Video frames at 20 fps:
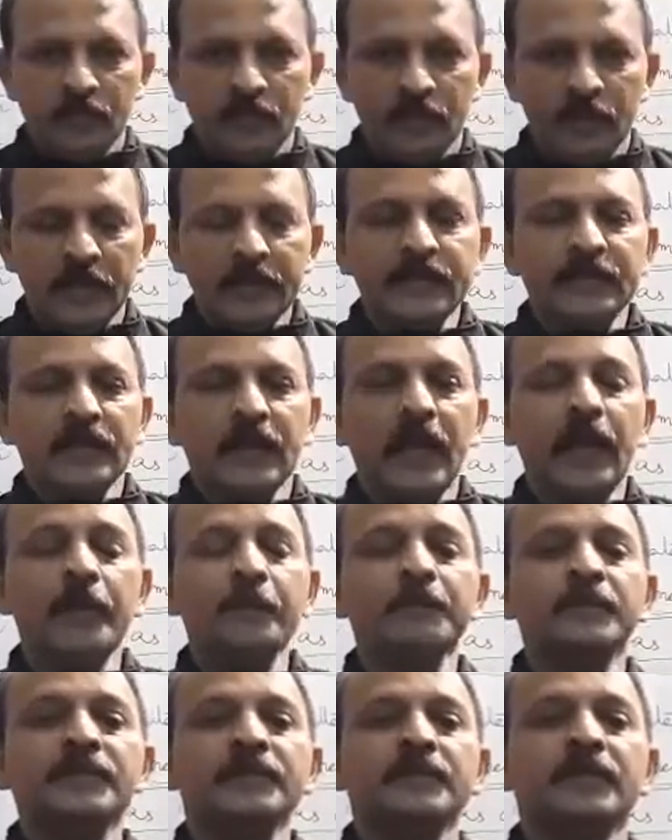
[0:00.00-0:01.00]
It
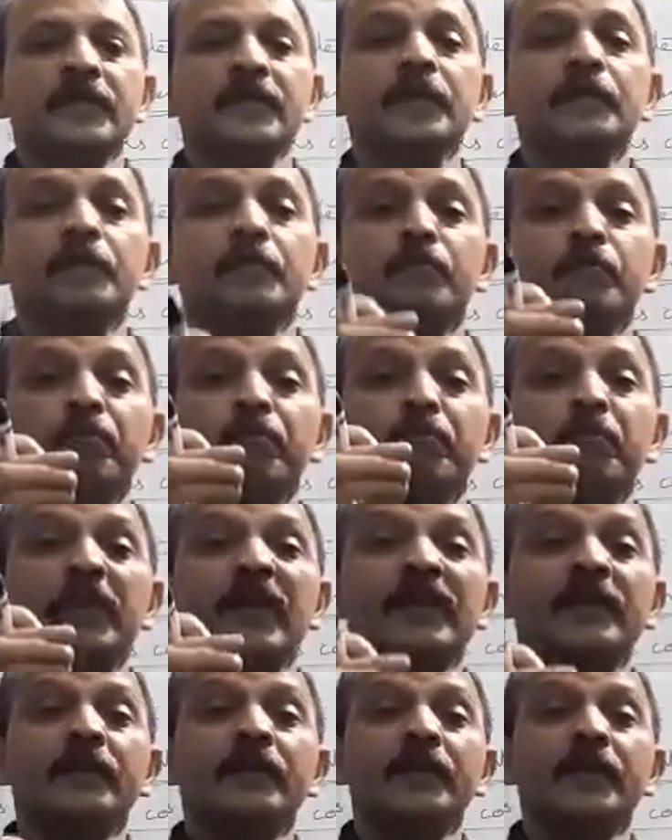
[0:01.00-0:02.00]
helps in
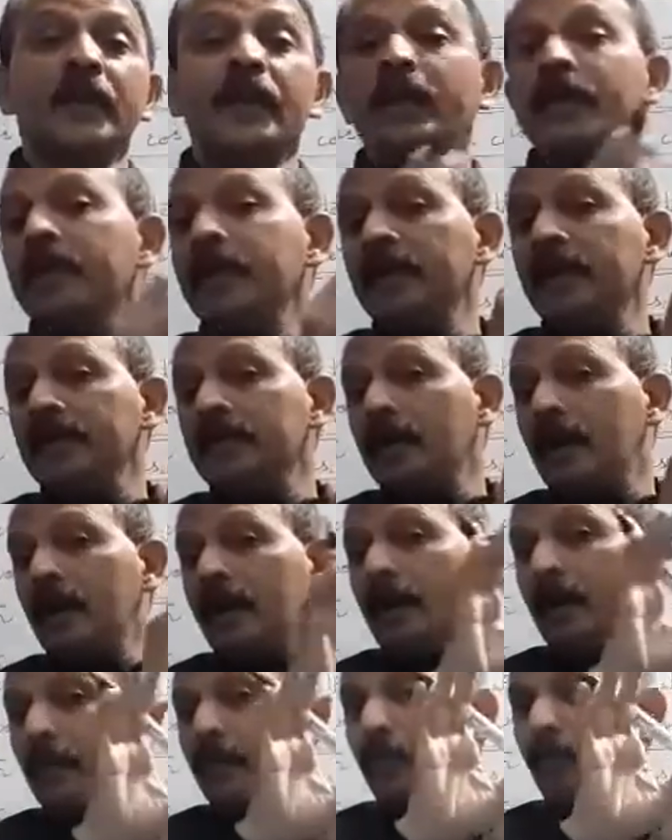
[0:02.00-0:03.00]
maintaining
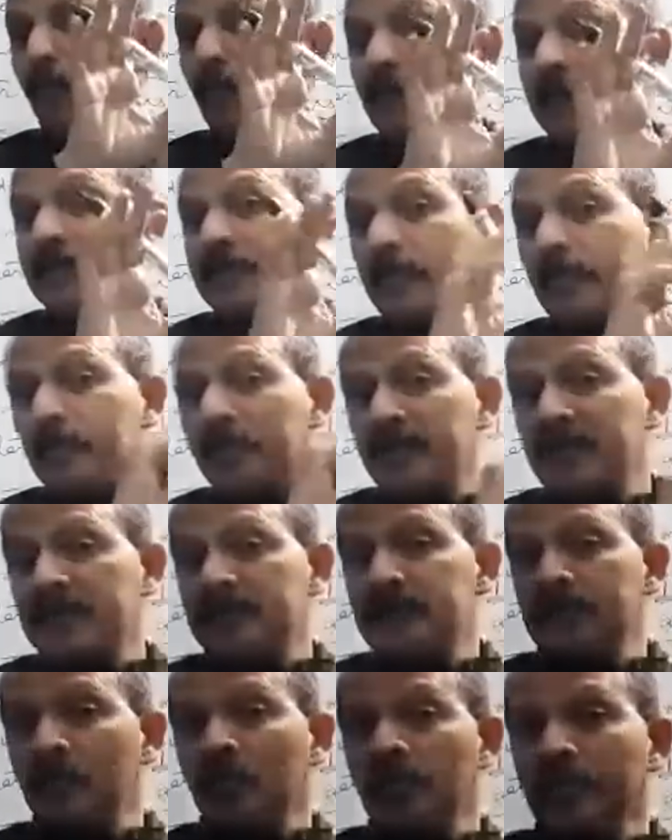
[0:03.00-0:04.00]
the body
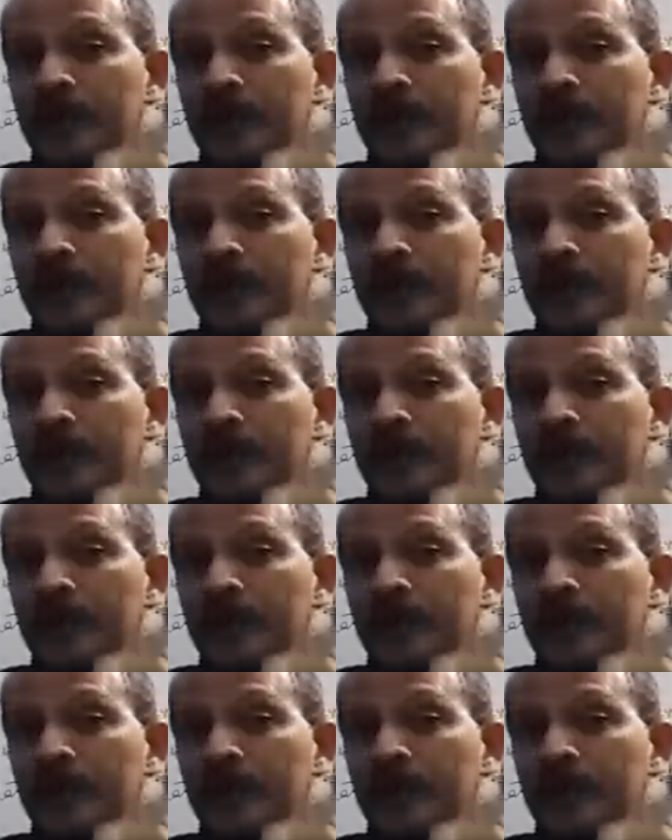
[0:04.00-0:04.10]
temperature or